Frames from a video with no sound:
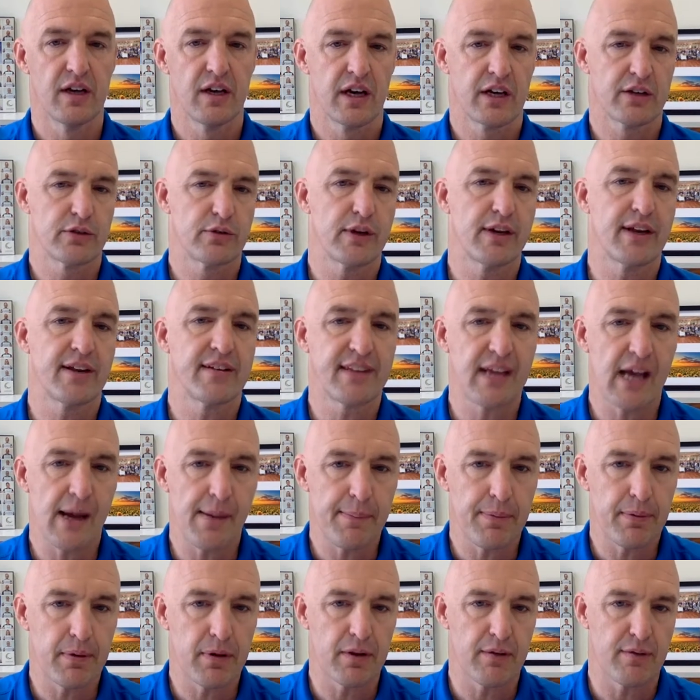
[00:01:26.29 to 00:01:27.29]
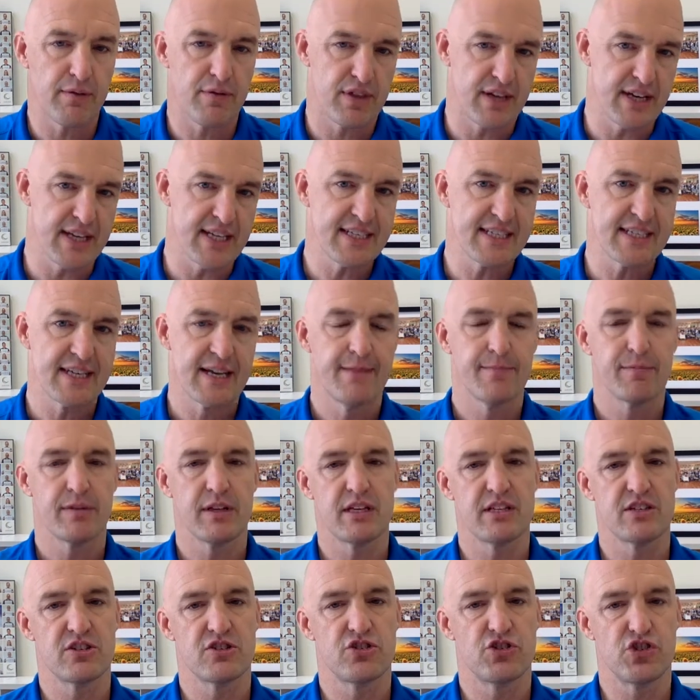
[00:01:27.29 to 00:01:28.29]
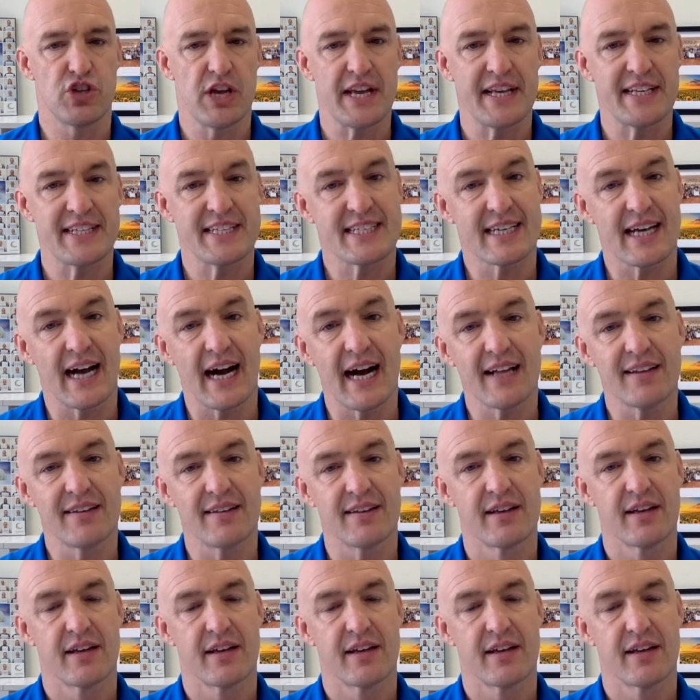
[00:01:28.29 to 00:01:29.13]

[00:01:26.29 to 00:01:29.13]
A great example of this is Jay Scott,